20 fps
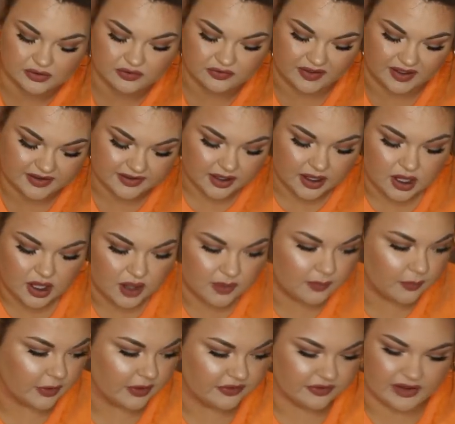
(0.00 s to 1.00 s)
to fit
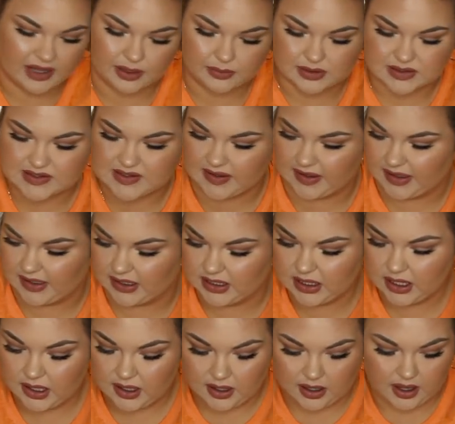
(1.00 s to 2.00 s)
more flowers
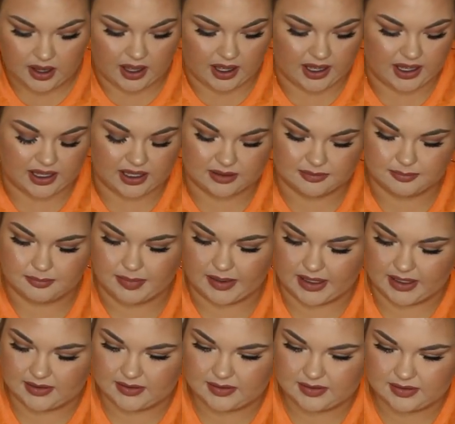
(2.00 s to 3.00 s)
in,
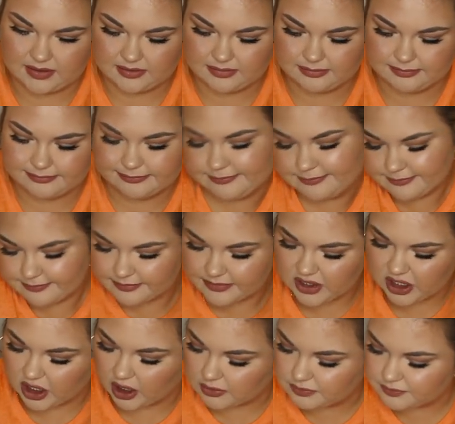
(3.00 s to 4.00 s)
but
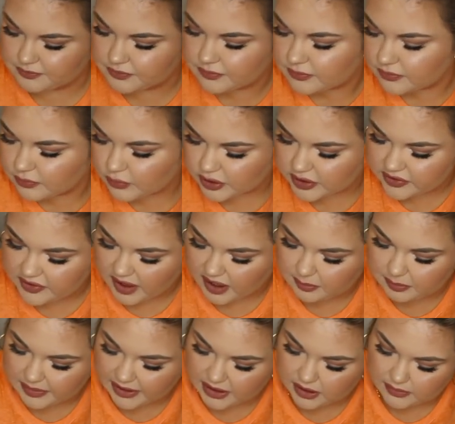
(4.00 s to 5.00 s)
you know, we're just kind
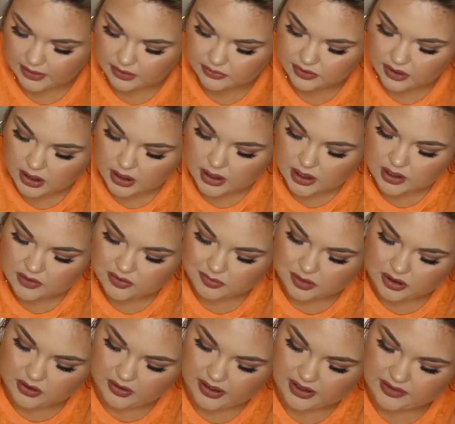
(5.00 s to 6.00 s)
of playing around. So I'm
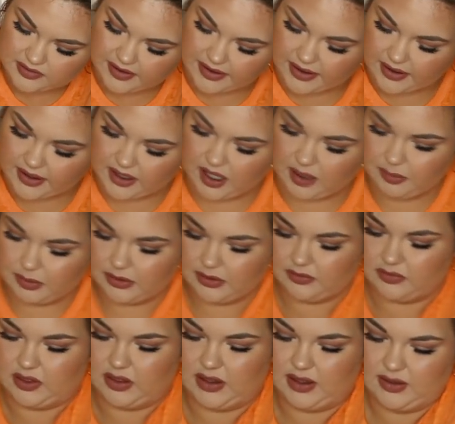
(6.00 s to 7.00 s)
gonna go ahead and take a couple
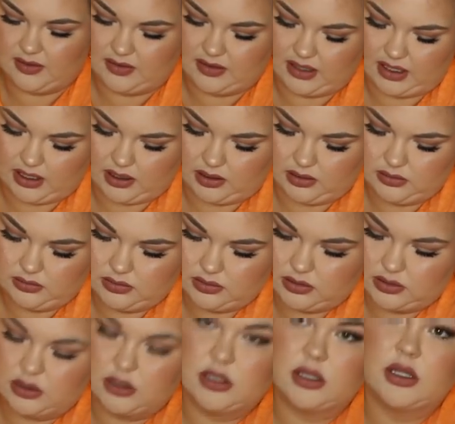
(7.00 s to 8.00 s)
of these now,
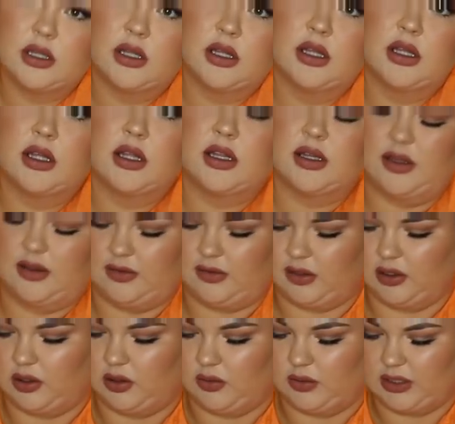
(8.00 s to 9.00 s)
these
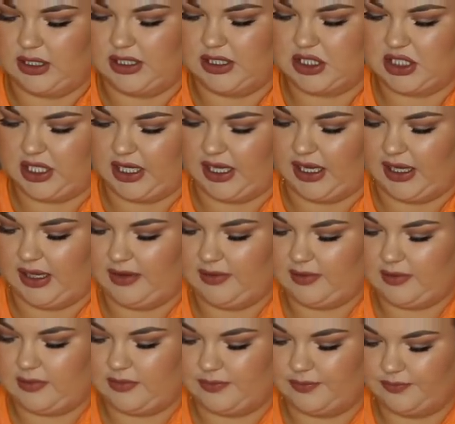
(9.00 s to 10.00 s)
little orange
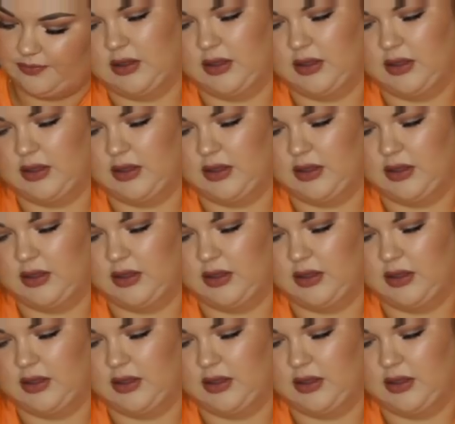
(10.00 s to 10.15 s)
guys.